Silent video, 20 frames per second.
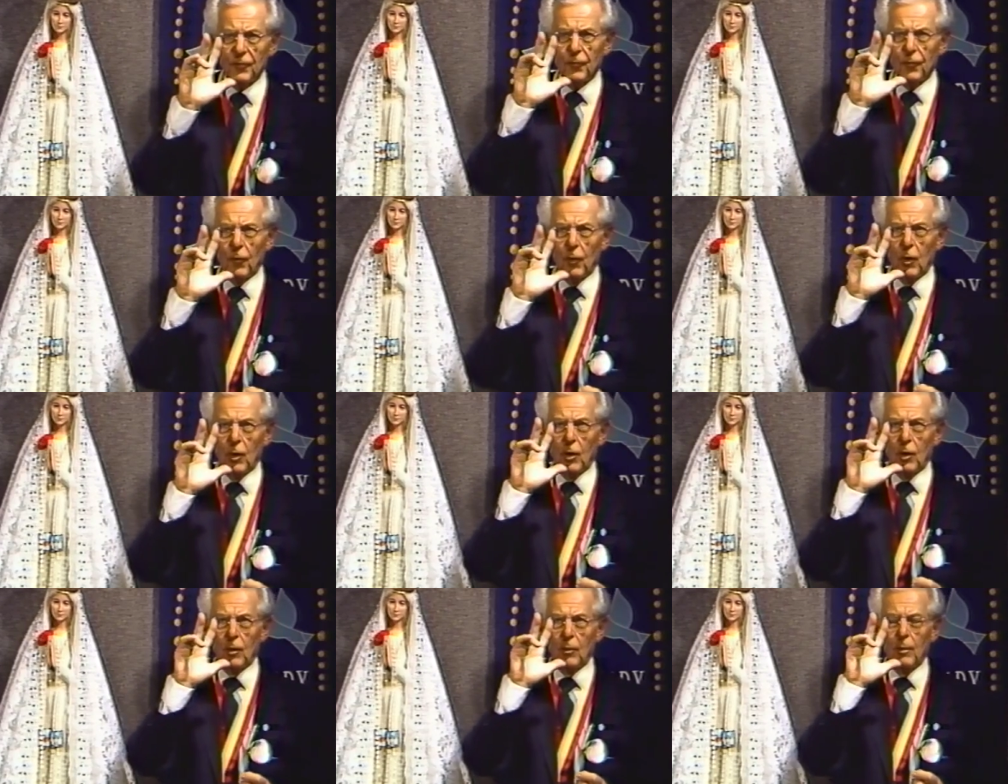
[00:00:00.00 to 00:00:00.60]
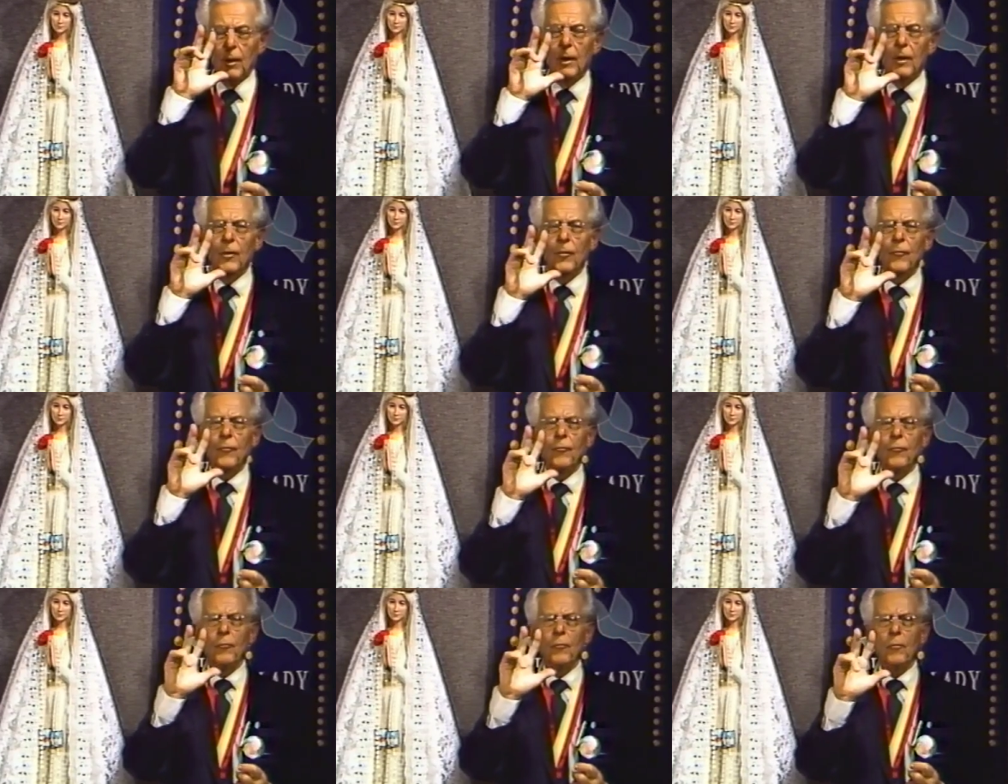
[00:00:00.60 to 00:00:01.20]
for
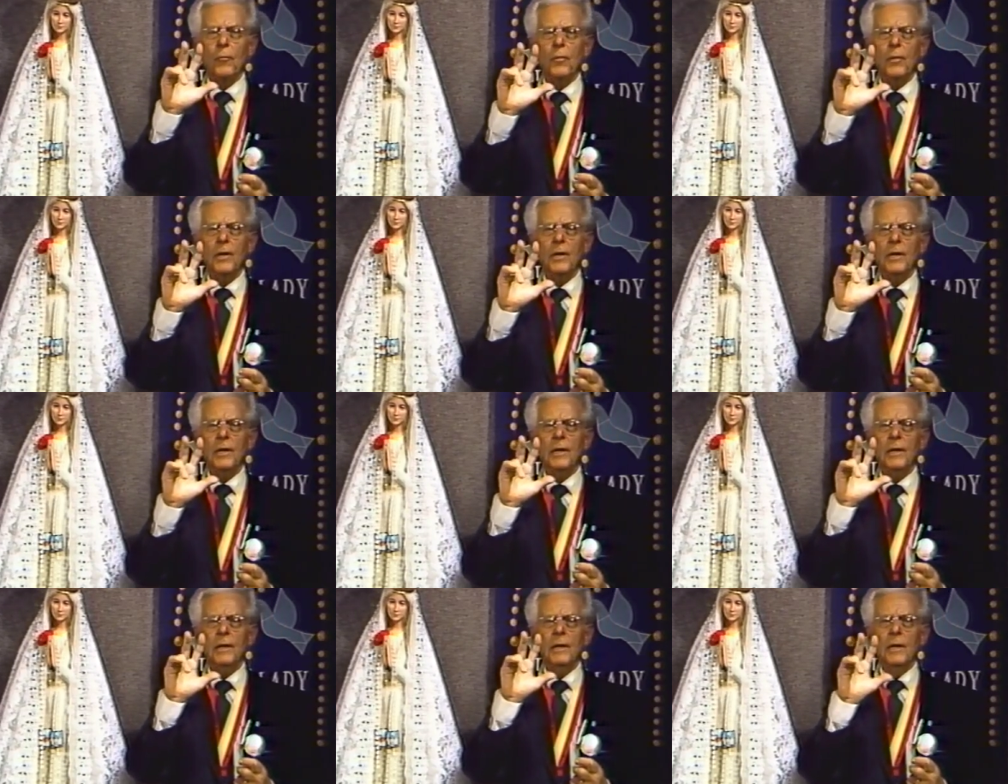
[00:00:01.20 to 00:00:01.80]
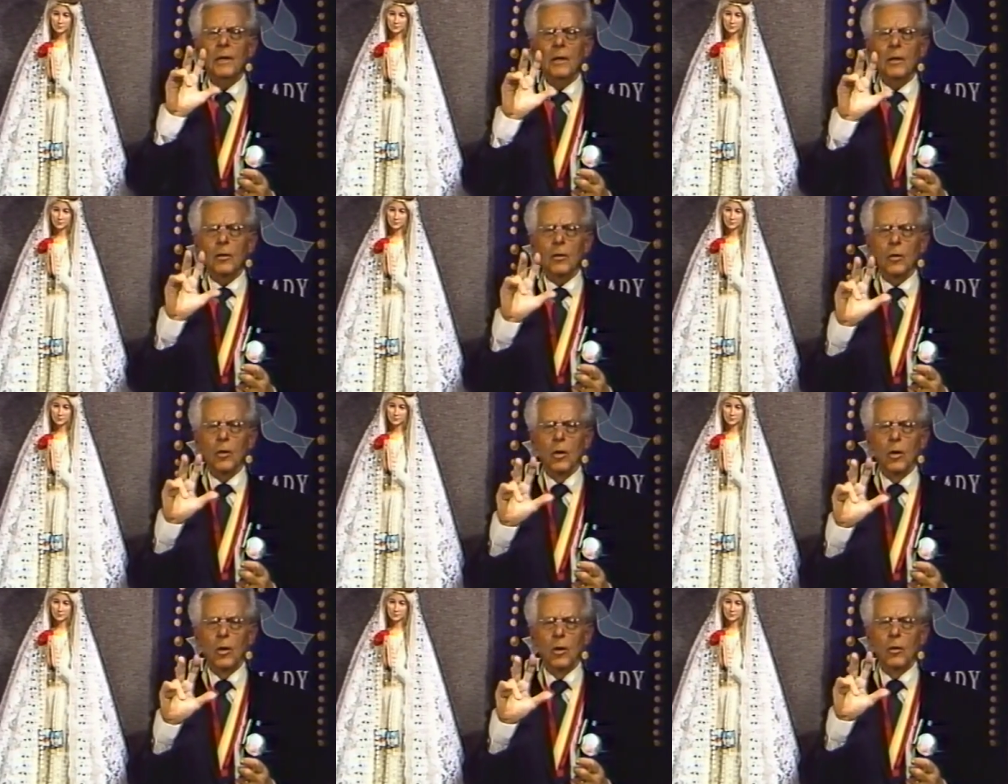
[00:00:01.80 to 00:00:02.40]
3
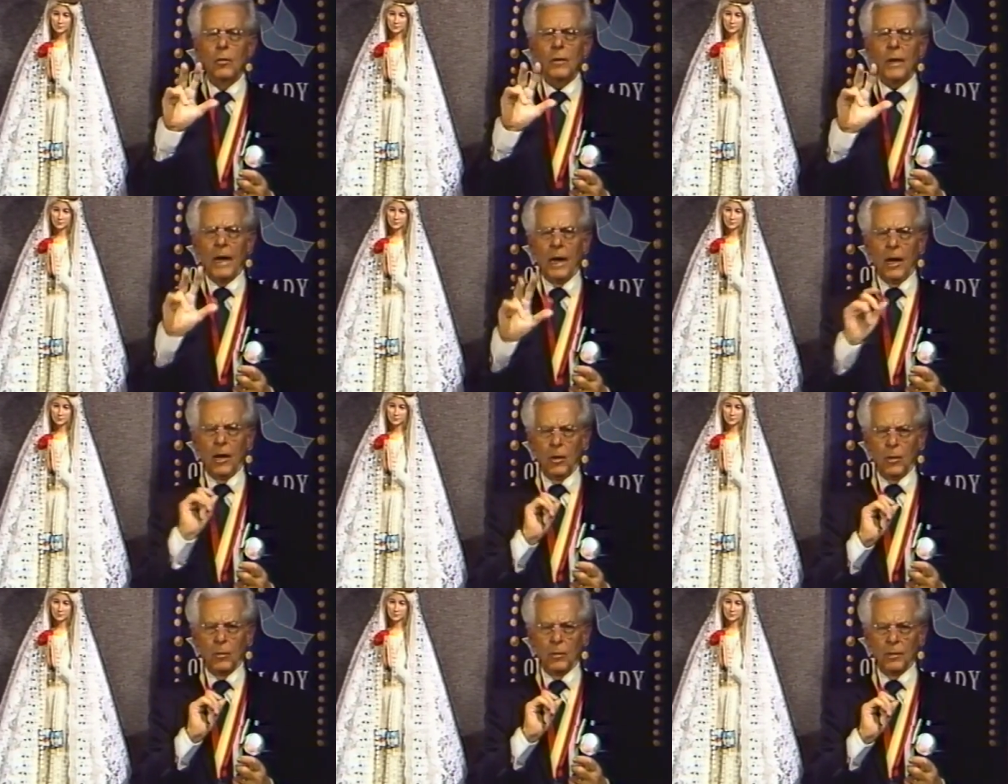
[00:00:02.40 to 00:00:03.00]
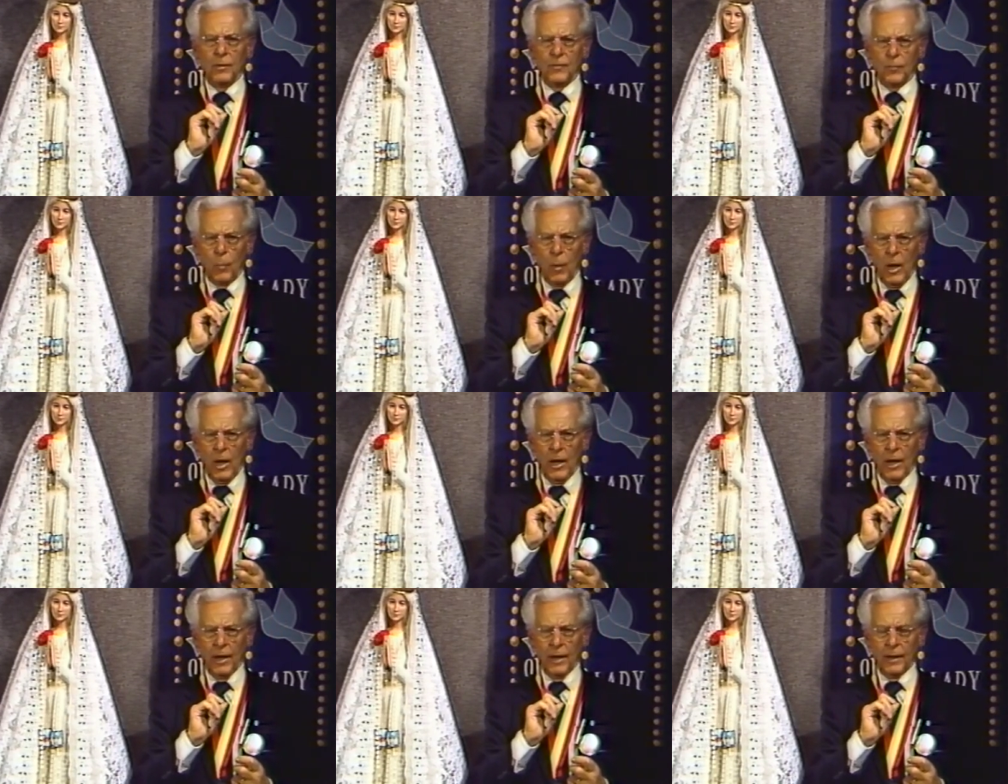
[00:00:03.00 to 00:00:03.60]
long hours.
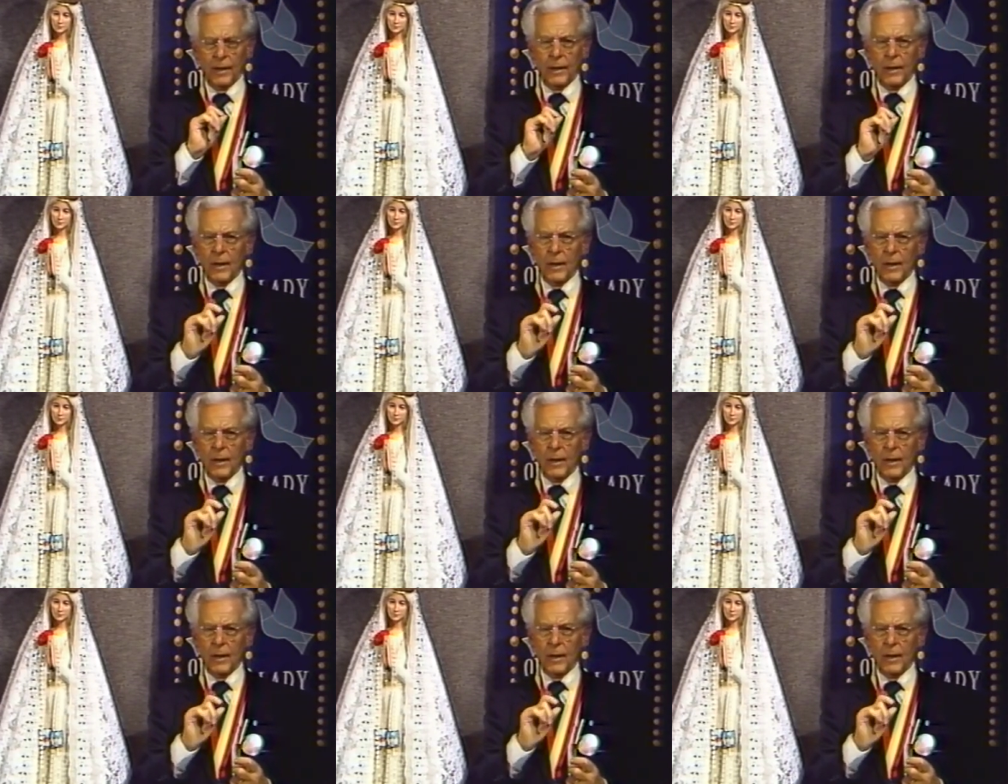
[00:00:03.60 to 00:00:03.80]
Why?